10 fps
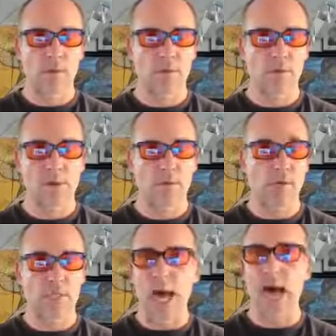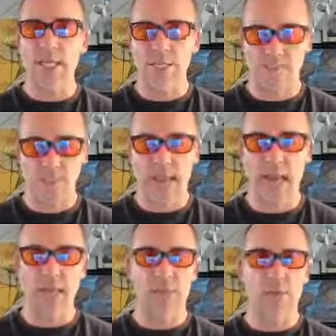that are the size of
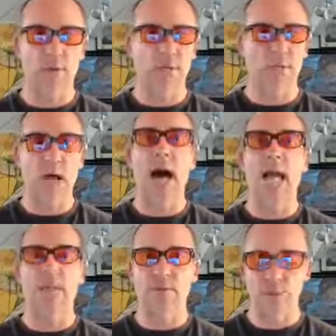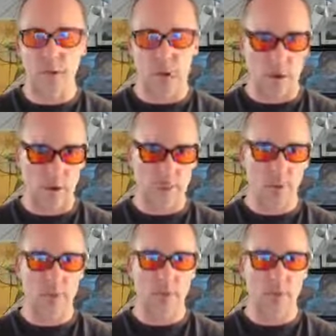planets, that are the size of stars?